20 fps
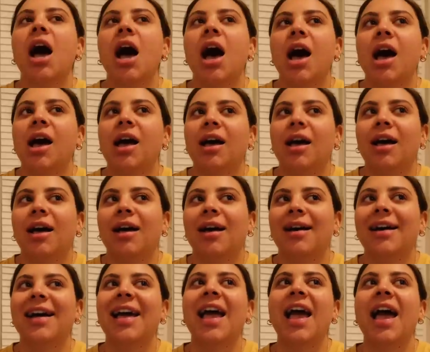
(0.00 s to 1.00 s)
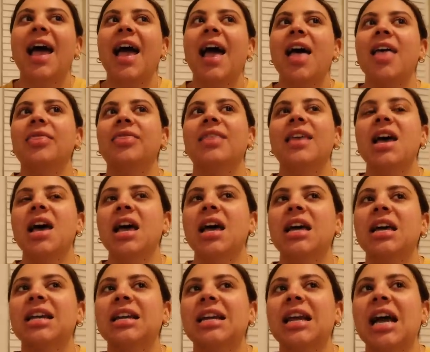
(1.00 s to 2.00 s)
Uh, and
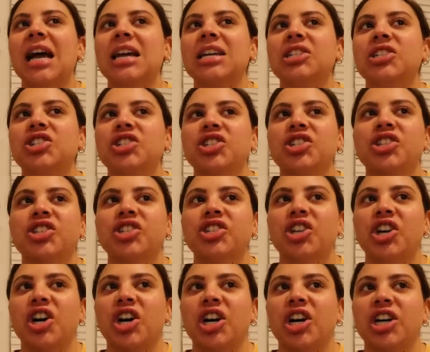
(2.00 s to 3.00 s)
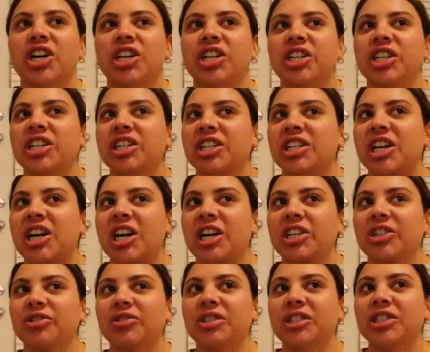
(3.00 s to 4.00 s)
then I just saw a
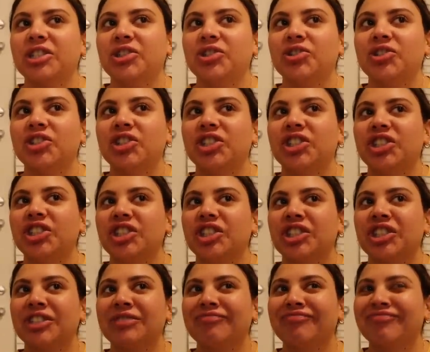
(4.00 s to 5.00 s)
cockroach.